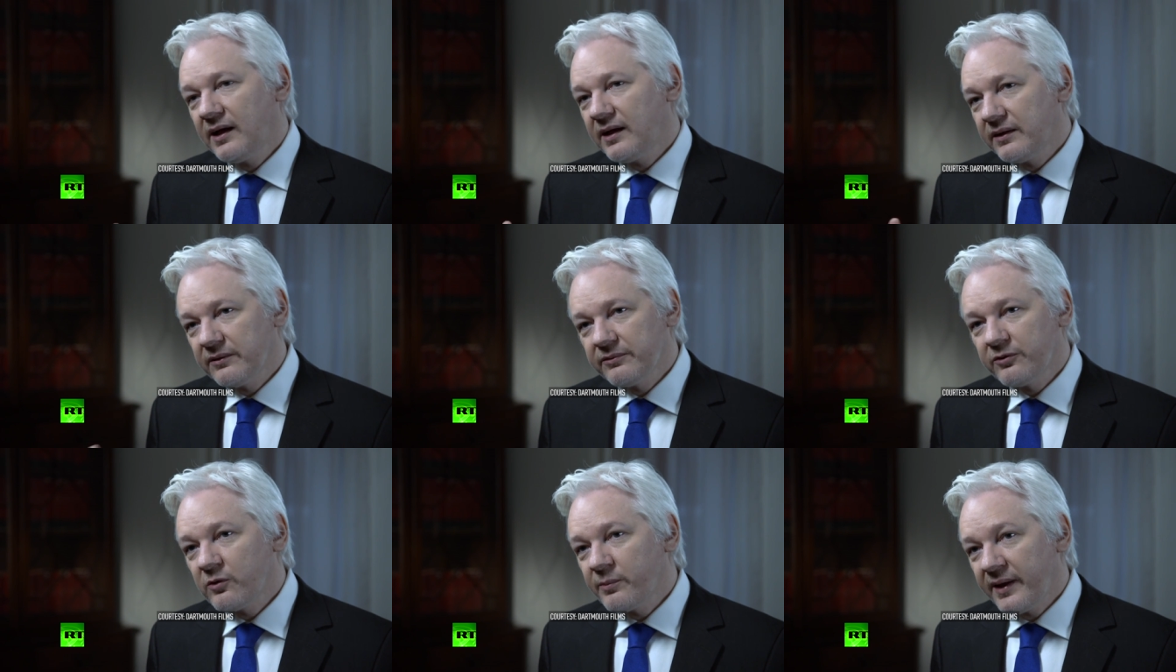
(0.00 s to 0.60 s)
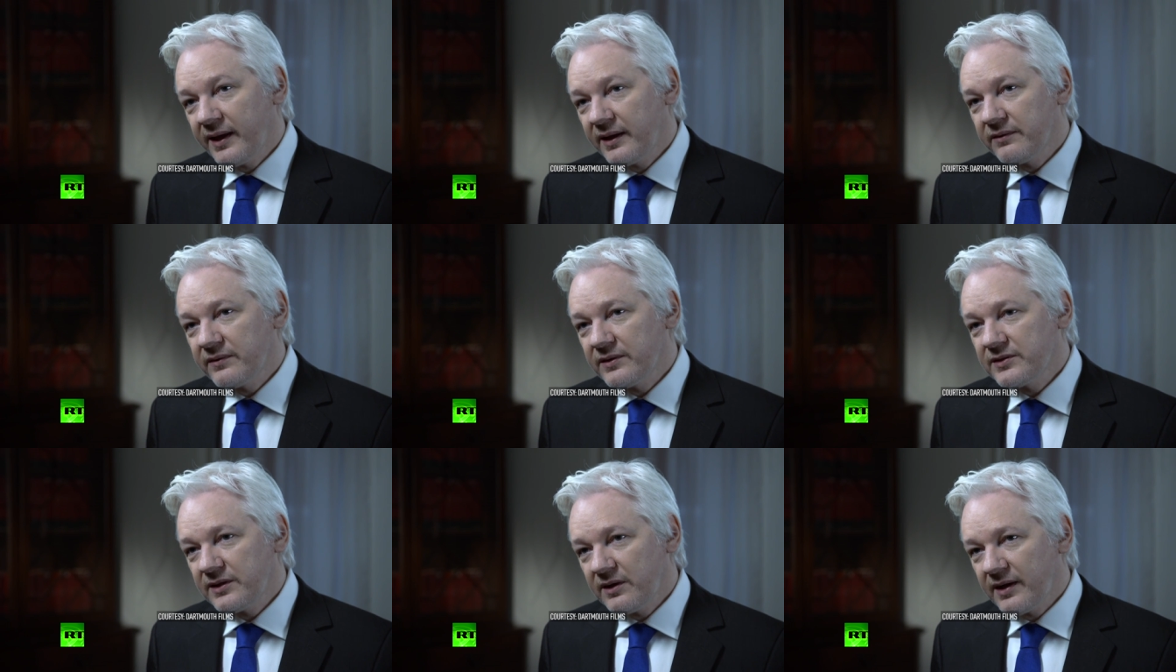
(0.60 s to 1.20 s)
the former head of
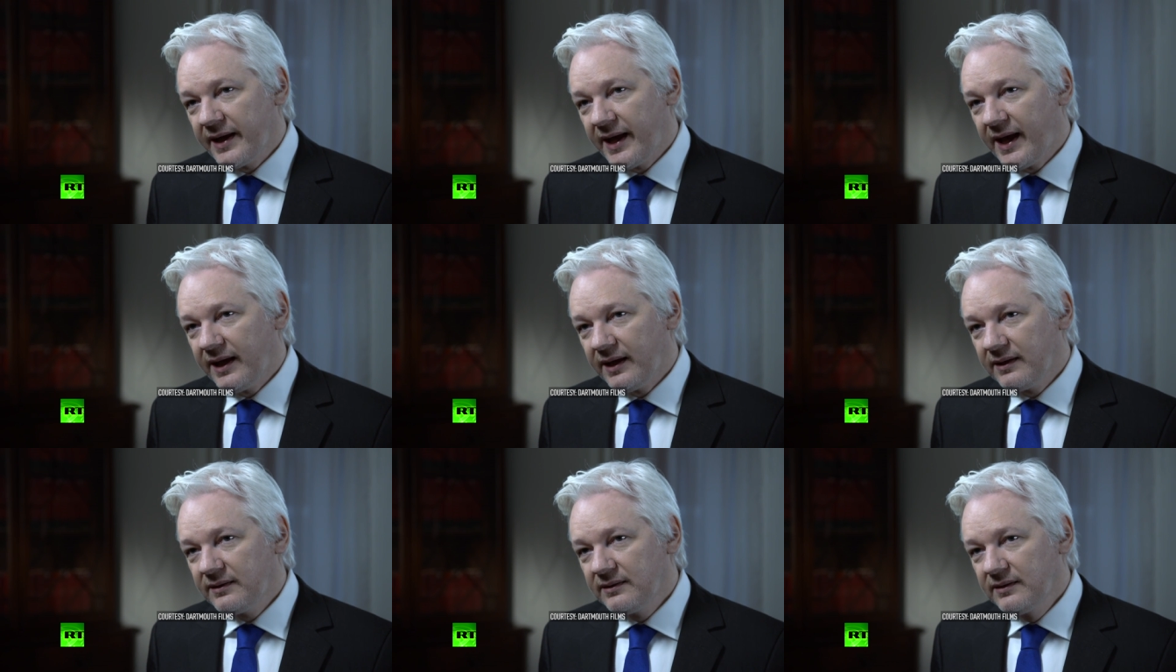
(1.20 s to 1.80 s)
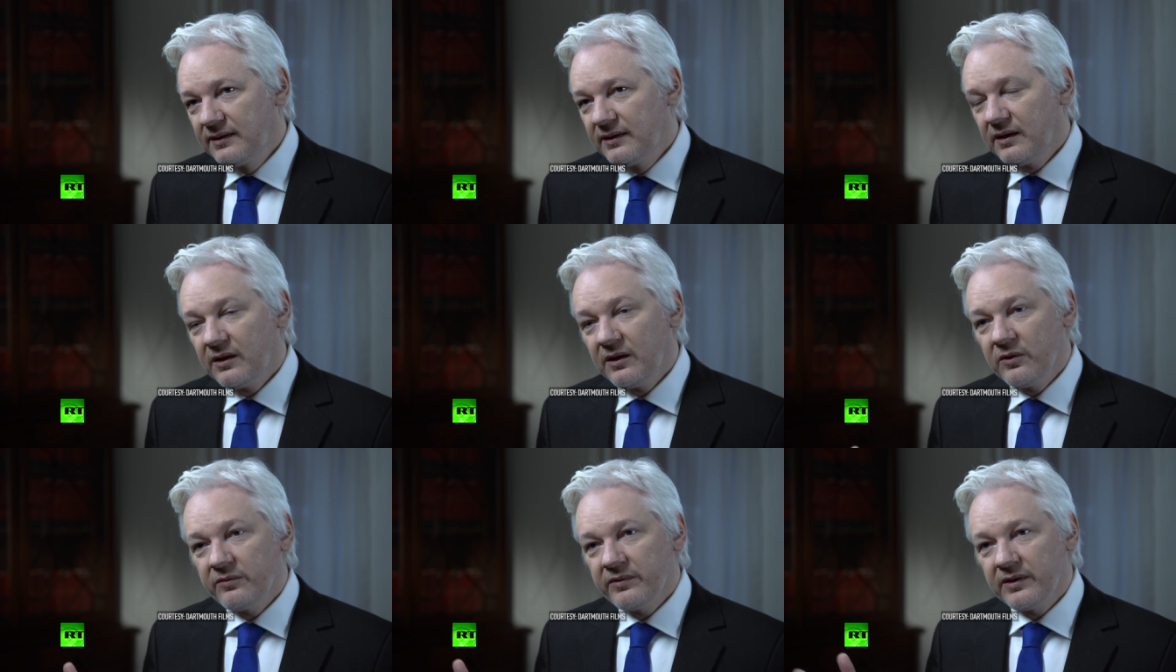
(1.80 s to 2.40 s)
the CIA
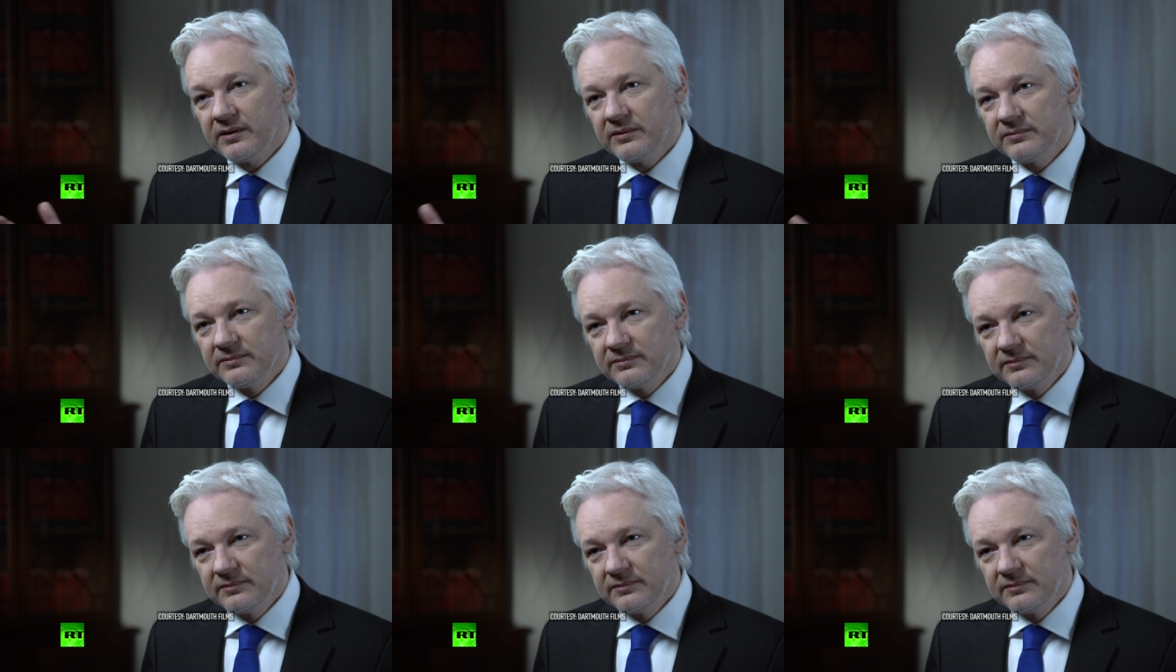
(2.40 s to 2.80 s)
over